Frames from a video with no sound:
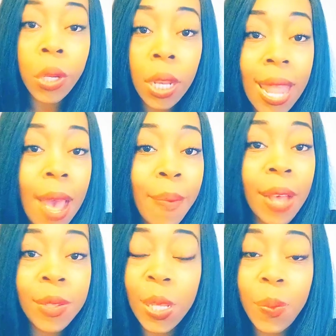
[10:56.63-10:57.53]
to lie
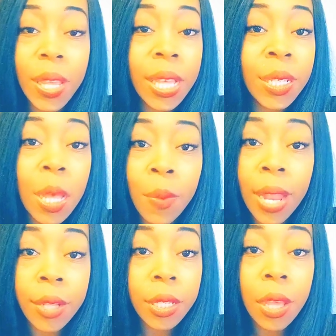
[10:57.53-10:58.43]
about CPS coming
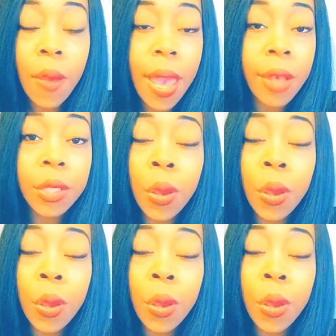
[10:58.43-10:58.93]
out to your house.